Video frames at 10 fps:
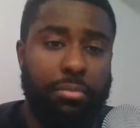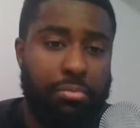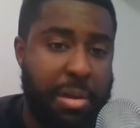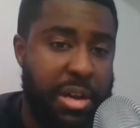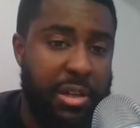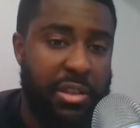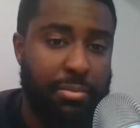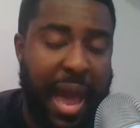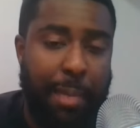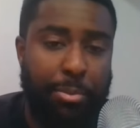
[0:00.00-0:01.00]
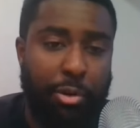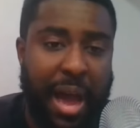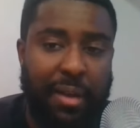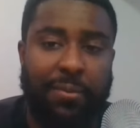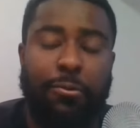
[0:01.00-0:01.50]
Maybe get some capital
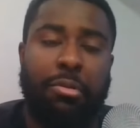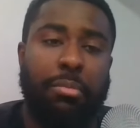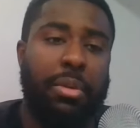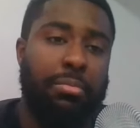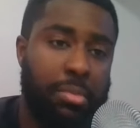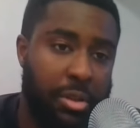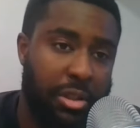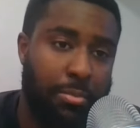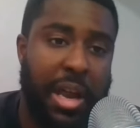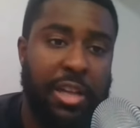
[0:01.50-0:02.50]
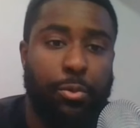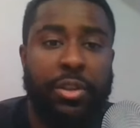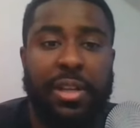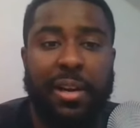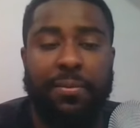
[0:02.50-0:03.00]
back for him and somebody's
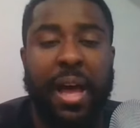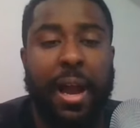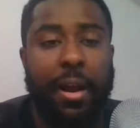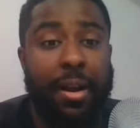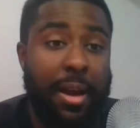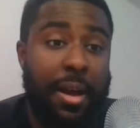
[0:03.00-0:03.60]
willing to take a flyer.